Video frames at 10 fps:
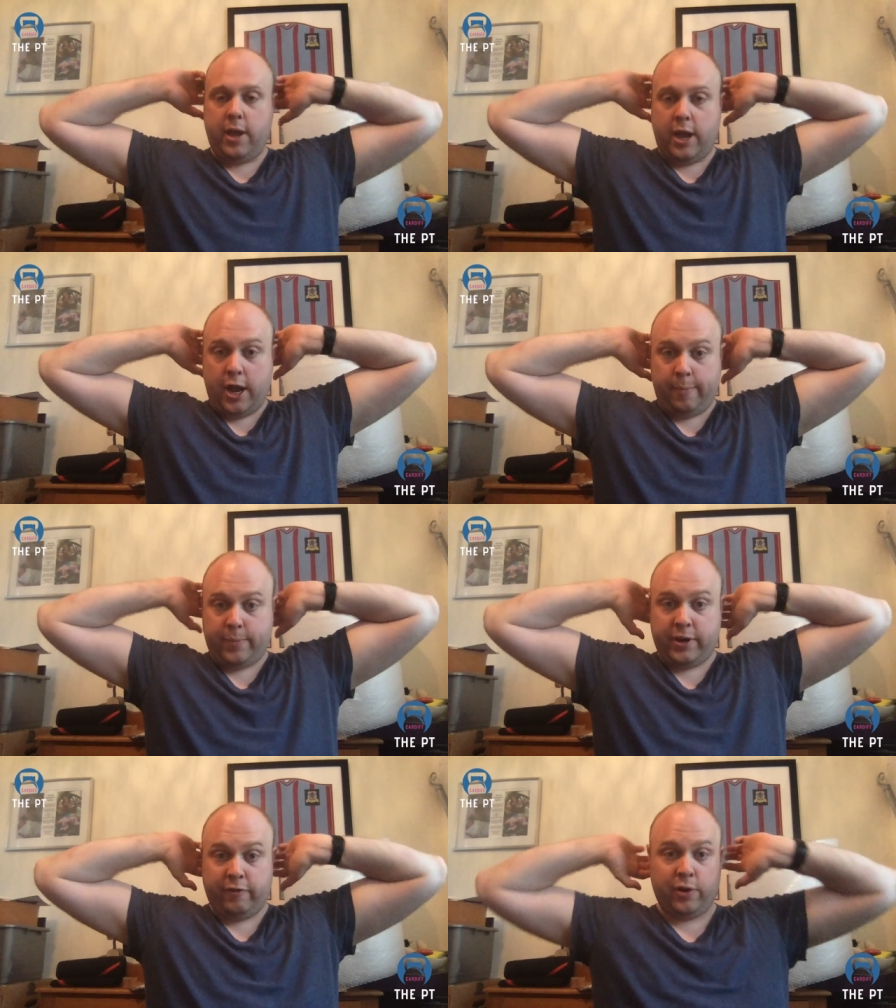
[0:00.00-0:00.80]
Um,
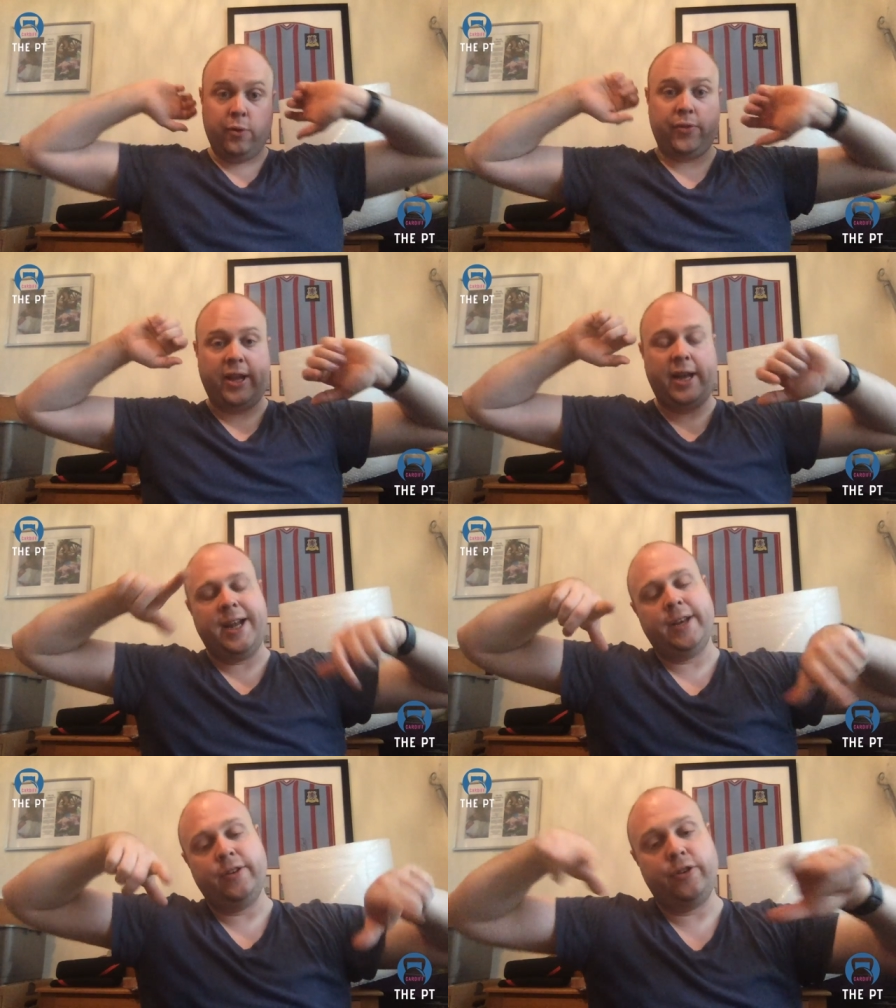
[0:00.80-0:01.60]
but I'll record that
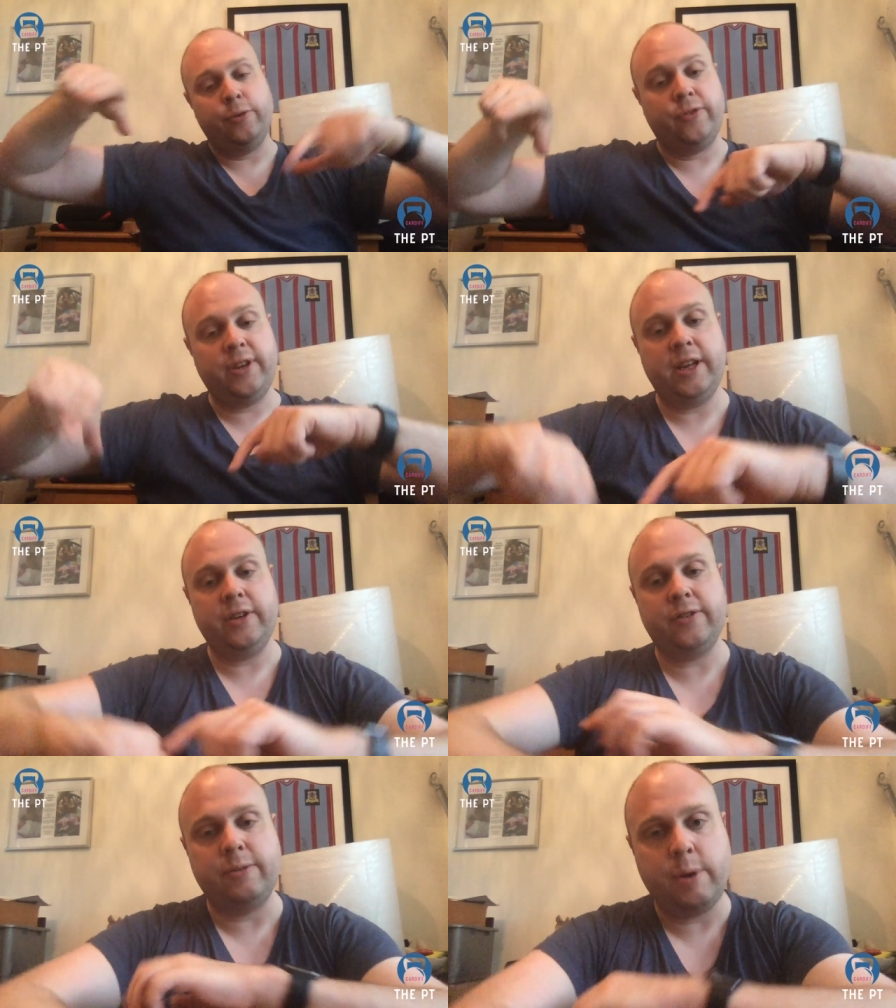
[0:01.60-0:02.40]
and you will see that in
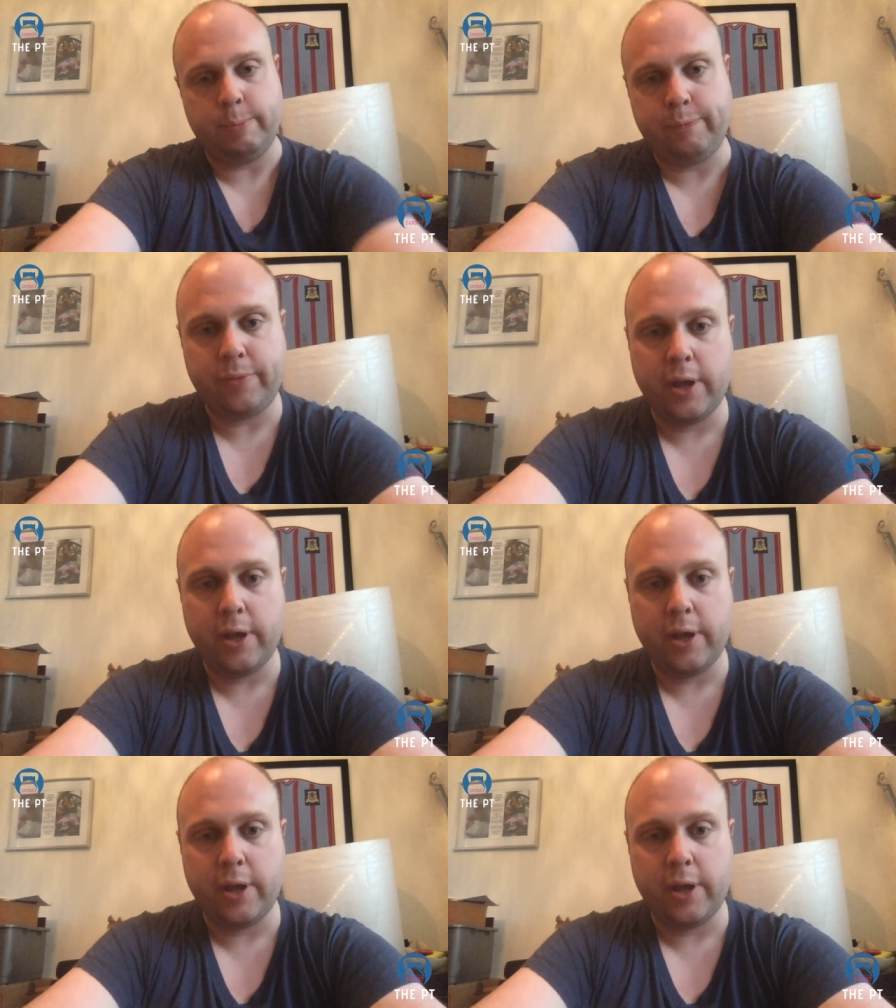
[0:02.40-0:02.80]
just a moment.